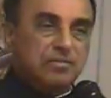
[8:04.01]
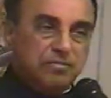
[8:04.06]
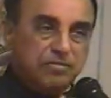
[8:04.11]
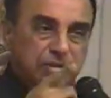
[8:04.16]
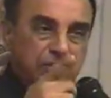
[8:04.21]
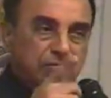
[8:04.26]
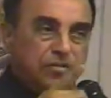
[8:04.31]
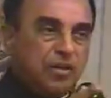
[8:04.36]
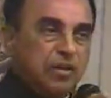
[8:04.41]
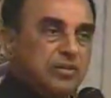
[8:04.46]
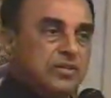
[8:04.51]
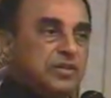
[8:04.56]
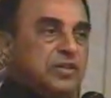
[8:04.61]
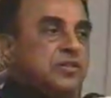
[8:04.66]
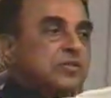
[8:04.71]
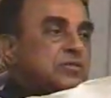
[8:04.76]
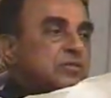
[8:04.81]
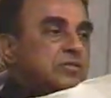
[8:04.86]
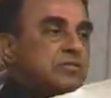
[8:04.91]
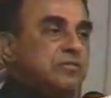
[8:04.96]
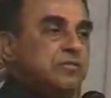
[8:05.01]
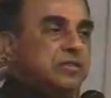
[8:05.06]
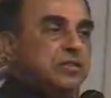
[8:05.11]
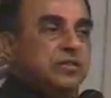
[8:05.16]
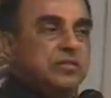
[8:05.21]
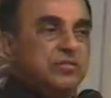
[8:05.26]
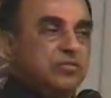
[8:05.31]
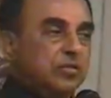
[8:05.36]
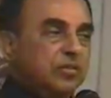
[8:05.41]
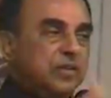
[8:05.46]
We want this route.
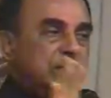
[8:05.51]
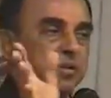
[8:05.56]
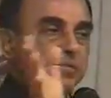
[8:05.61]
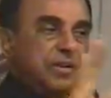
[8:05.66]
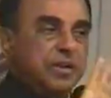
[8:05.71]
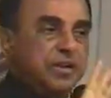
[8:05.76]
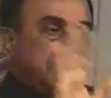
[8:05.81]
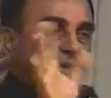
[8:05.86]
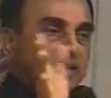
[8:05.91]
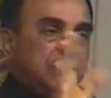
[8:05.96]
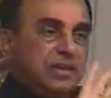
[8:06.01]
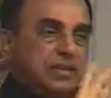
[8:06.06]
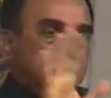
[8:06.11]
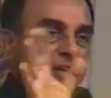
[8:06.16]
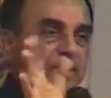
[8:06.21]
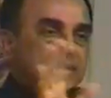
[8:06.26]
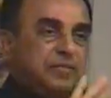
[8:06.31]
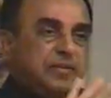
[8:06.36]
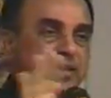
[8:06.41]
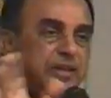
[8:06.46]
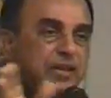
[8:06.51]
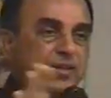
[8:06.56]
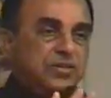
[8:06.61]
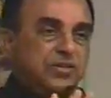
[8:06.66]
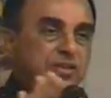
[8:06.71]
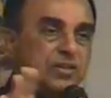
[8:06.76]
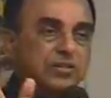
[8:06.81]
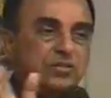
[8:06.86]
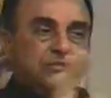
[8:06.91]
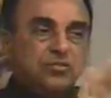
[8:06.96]
No committee
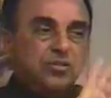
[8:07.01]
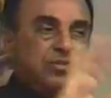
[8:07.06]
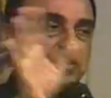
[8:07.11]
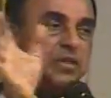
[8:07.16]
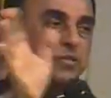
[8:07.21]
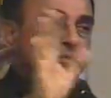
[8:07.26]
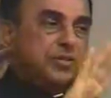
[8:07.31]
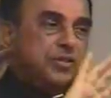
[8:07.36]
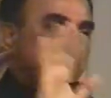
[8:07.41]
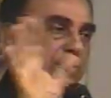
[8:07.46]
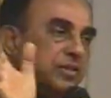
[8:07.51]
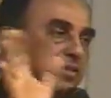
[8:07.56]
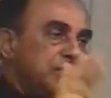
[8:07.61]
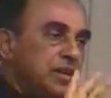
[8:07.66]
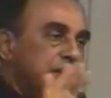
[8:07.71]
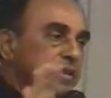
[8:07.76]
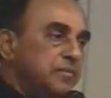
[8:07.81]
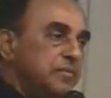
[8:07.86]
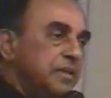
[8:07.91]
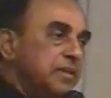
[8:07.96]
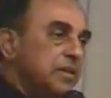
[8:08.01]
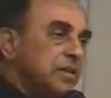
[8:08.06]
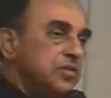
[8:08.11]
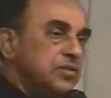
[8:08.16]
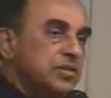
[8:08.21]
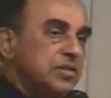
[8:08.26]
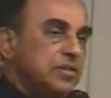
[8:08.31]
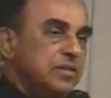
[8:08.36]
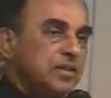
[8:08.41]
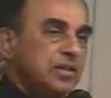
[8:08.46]
recommendation, no commission
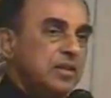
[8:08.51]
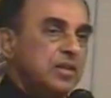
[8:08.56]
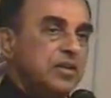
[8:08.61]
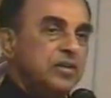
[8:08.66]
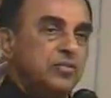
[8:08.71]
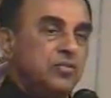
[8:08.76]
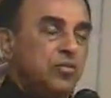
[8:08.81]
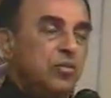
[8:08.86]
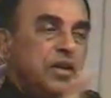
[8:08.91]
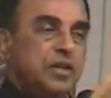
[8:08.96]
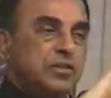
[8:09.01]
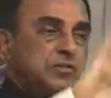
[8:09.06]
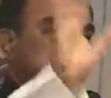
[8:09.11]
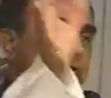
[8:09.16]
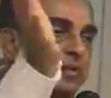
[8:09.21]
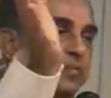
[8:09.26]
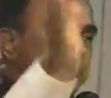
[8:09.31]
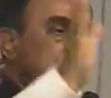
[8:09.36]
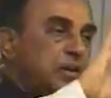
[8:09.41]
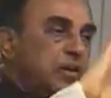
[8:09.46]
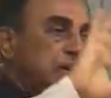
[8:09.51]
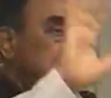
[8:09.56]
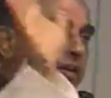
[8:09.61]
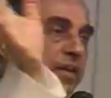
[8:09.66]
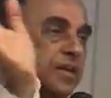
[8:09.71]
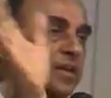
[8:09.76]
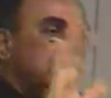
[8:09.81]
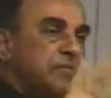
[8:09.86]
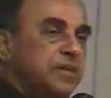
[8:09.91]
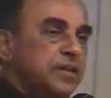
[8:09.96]
recommendation, no expert body
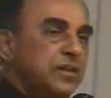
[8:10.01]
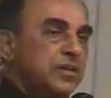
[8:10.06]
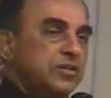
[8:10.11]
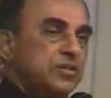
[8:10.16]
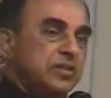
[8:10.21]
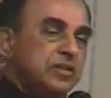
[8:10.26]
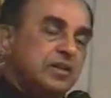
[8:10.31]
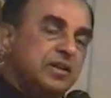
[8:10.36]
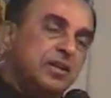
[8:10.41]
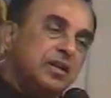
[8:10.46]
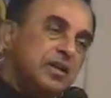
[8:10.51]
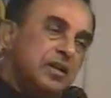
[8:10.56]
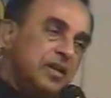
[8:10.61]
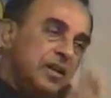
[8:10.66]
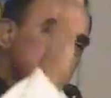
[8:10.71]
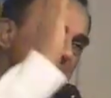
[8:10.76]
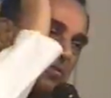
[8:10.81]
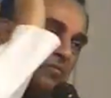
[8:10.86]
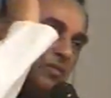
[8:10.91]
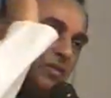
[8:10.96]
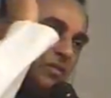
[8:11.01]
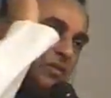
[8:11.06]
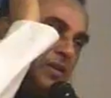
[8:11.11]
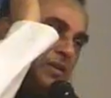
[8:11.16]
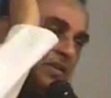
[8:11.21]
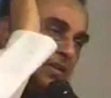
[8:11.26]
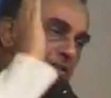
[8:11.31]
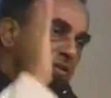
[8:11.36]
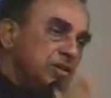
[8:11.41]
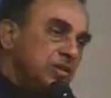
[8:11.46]
recommendation. It was
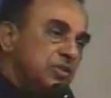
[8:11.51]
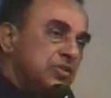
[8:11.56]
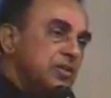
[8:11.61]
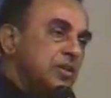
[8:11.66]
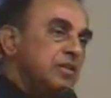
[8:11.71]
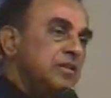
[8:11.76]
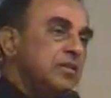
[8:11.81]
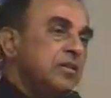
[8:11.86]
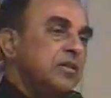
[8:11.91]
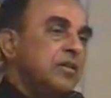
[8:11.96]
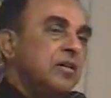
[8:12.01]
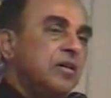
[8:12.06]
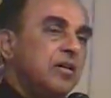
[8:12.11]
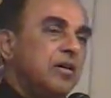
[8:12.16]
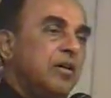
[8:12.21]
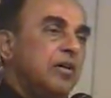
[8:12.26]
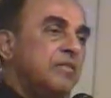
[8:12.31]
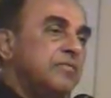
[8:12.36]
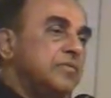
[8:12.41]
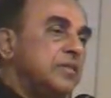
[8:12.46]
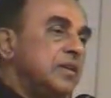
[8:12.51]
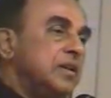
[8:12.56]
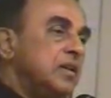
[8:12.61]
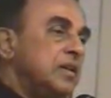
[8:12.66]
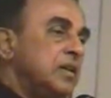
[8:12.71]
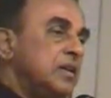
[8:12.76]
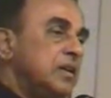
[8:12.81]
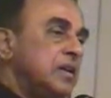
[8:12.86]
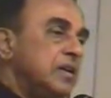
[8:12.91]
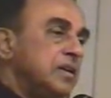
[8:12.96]
a decision of
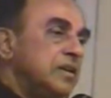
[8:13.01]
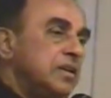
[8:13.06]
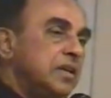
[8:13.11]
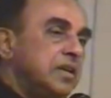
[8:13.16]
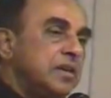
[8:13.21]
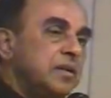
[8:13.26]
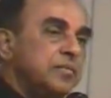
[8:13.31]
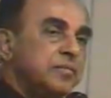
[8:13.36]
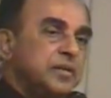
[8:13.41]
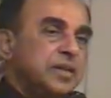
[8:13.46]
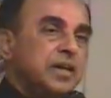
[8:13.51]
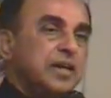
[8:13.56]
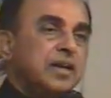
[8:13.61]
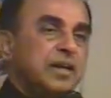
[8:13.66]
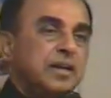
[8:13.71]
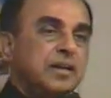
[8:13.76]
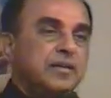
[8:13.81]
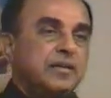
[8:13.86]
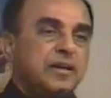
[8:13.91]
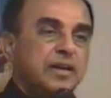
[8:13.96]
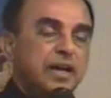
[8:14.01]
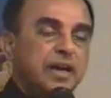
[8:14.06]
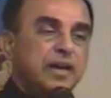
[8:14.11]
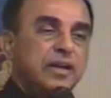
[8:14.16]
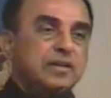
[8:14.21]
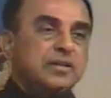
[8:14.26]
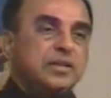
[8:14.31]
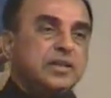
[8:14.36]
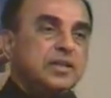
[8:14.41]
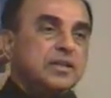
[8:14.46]
the DMK
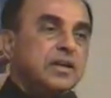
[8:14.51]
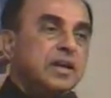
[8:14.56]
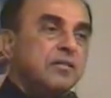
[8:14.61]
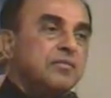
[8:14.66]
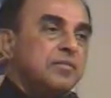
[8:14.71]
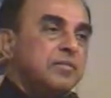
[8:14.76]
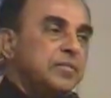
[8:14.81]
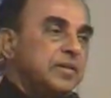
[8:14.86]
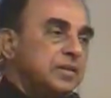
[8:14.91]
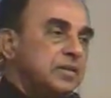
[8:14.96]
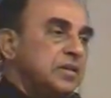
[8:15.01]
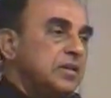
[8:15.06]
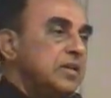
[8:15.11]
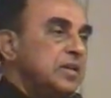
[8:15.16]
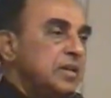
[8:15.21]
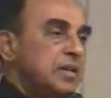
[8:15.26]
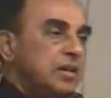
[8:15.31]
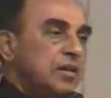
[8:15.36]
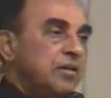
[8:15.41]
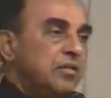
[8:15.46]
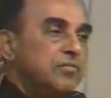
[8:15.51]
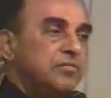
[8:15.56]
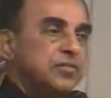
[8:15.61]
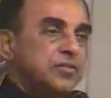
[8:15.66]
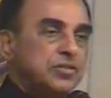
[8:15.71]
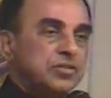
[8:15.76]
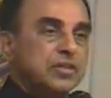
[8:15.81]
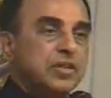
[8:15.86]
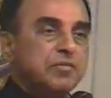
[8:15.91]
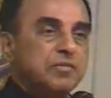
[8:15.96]
and the government of
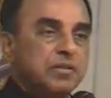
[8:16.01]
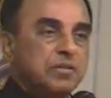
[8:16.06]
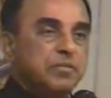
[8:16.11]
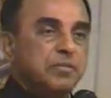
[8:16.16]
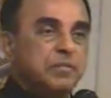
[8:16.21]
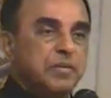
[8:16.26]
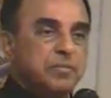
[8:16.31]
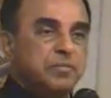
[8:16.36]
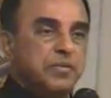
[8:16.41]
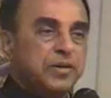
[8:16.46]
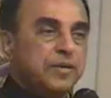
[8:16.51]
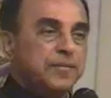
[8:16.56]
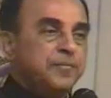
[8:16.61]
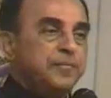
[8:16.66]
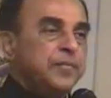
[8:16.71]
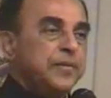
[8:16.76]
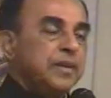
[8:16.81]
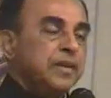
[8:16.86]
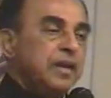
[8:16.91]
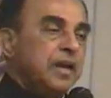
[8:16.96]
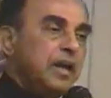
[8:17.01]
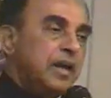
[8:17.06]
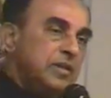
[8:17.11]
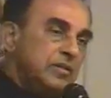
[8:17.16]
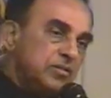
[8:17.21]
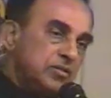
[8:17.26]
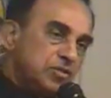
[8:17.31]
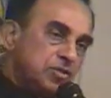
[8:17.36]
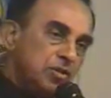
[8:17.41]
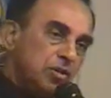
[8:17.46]
which they were a member.
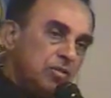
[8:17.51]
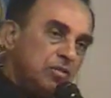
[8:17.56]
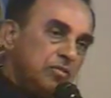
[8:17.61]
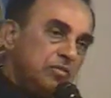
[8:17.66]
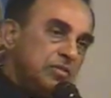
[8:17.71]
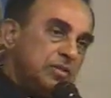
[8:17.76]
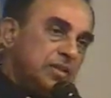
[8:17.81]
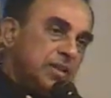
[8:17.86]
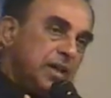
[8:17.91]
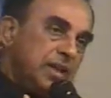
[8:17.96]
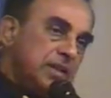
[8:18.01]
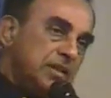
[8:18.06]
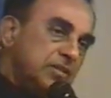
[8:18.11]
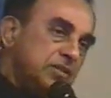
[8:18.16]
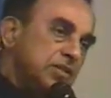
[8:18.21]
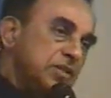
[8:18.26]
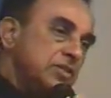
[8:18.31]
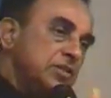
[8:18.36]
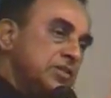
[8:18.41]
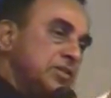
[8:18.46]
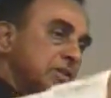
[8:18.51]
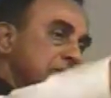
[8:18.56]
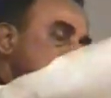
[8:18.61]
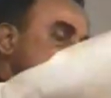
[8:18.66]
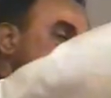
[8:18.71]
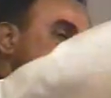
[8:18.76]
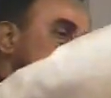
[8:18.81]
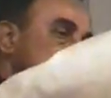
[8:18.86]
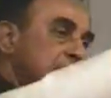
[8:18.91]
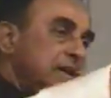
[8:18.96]
And so they
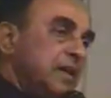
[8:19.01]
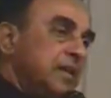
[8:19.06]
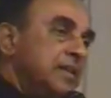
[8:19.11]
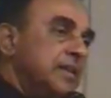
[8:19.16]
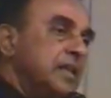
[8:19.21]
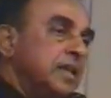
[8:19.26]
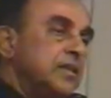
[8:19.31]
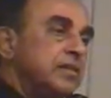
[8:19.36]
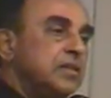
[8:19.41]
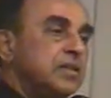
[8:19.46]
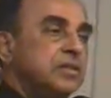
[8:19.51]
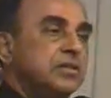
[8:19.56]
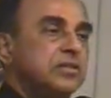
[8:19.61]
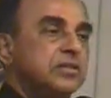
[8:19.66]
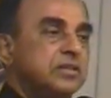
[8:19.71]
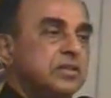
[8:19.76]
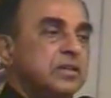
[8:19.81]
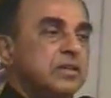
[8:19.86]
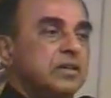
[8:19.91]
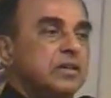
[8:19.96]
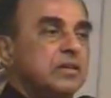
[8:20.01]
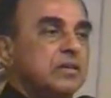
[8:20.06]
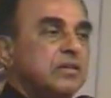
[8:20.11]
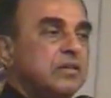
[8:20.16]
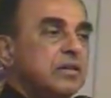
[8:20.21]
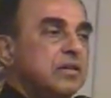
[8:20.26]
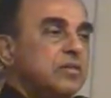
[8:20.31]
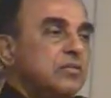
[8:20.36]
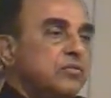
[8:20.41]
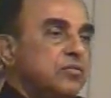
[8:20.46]
insisted that this
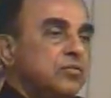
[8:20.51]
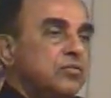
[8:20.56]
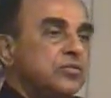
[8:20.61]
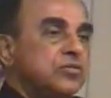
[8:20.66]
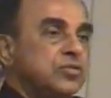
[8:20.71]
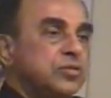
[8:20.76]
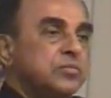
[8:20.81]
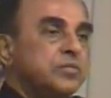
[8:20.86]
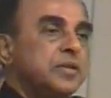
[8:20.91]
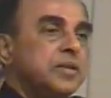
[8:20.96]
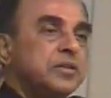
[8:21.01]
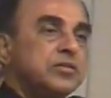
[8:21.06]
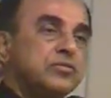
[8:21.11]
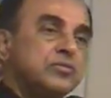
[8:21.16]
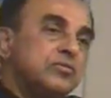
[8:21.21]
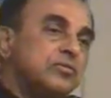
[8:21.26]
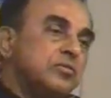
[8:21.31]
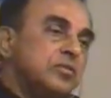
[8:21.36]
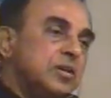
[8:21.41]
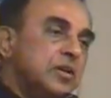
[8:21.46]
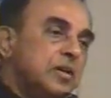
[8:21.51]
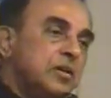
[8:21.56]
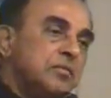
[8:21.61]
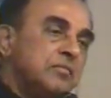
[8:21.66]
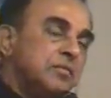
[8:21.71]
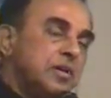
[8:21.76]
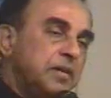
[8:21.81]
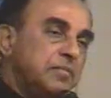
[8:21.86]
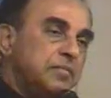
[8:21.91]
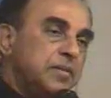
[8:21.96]
route should be through
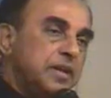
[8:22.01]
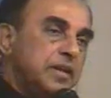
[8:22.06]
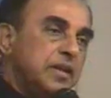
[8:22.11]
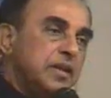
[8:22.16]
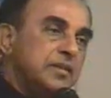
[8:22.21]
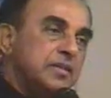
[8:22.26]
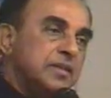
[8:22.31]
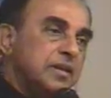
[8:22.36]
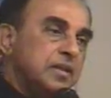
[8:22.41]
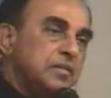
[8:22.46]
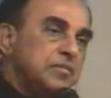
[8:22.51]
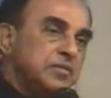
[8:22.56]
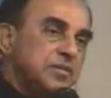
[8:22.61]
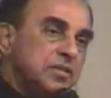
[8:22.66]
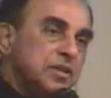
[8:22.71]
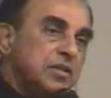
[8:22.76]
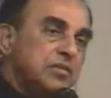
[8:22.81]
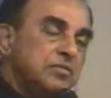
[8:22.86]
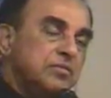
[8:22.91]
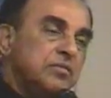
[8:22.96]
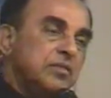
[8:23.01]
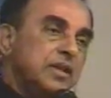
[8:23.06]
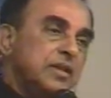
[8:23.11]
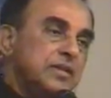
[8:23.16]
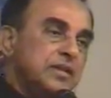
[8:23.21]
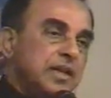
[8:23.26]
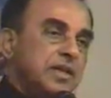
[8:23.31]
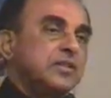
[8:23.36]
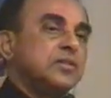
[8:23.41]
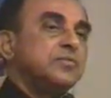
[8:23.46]
by breaking the Rama Setu.
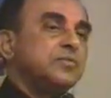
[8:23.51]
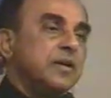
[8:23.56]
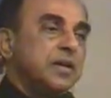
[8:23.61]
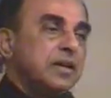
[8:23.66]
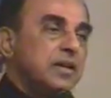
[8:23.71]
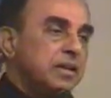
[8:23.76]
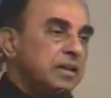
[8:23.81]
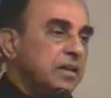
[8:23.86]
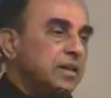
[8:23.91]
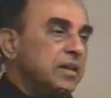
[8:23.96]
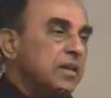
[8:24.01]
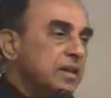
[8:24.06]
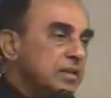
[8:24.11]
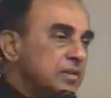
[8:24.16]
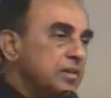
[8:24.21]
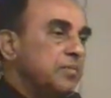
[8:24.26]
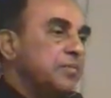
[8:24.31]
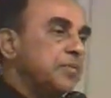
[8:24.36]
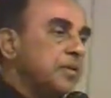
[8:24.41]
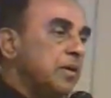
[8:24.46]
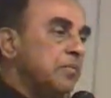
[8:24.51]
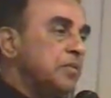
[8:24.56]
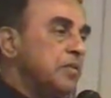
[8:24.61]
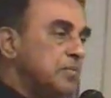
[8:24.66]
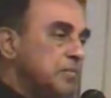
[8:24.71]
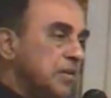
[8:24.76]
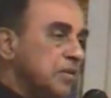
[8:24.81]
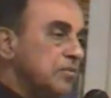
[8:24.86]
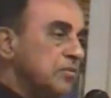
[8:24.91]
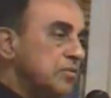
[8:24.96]
And that's where the
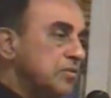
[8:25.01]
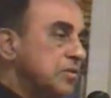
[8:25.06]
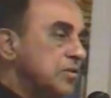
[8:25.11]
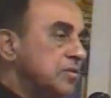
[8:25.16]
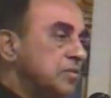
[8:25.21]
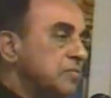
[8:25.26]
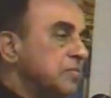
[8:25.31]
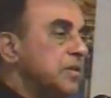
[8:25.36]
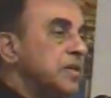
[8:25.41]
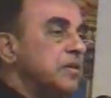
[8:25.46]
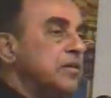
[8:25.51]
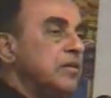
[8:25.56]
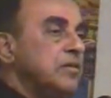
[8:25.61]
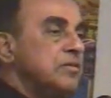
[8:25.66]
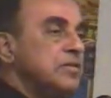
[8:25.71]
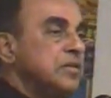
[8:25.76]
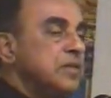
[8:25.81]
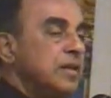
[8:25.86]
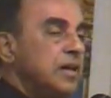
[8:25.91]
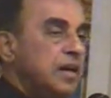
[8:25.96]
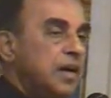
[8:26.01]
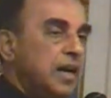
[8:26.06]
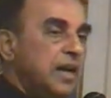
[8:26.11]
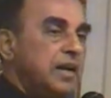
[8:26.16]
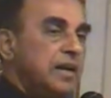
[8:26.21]
problem arose, because